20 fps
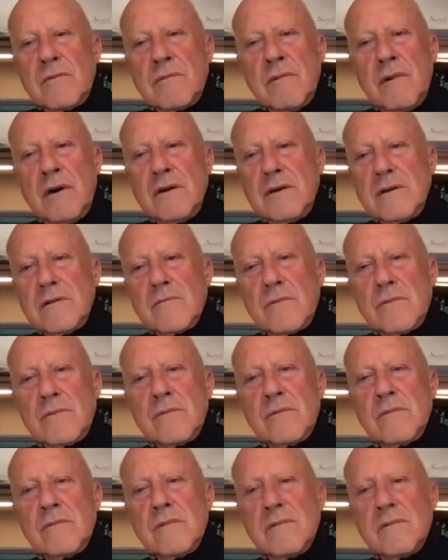
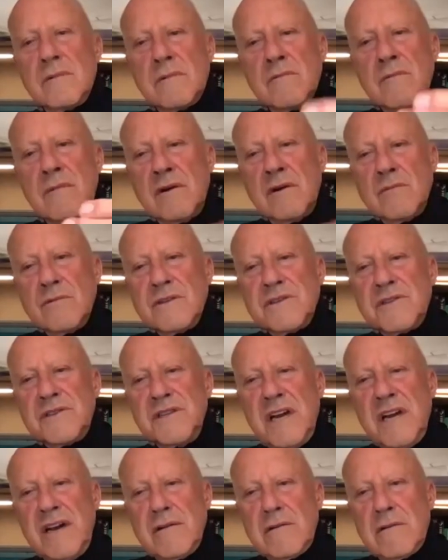what was
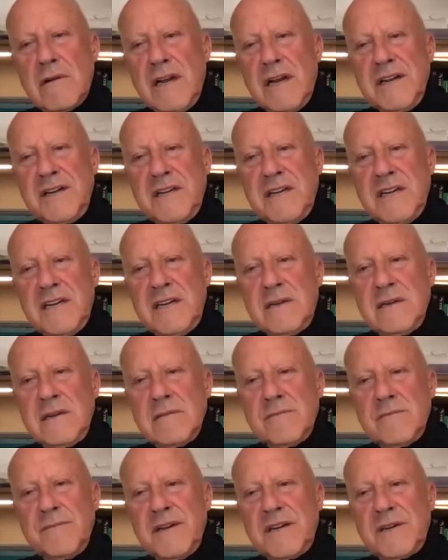generated
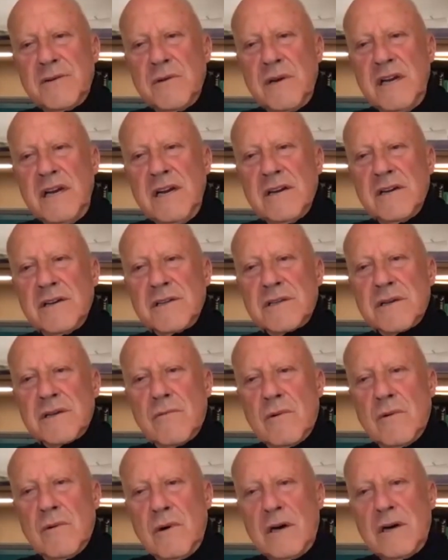between us
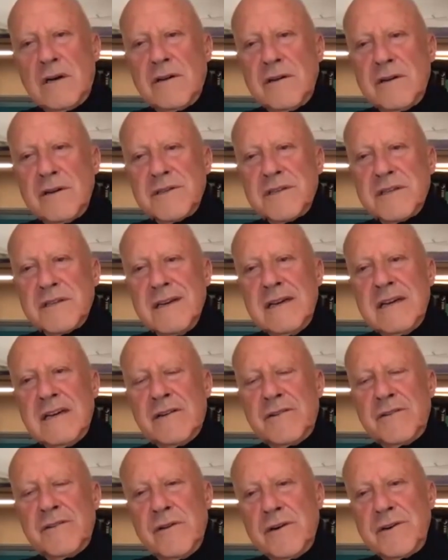was
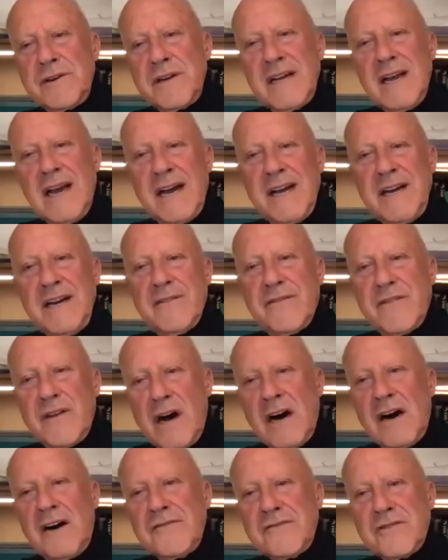not a kind of
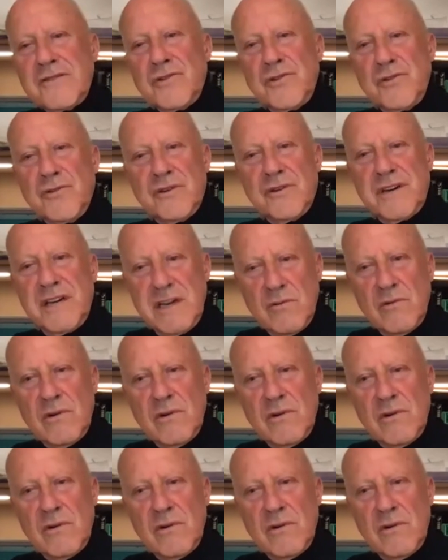afterthought.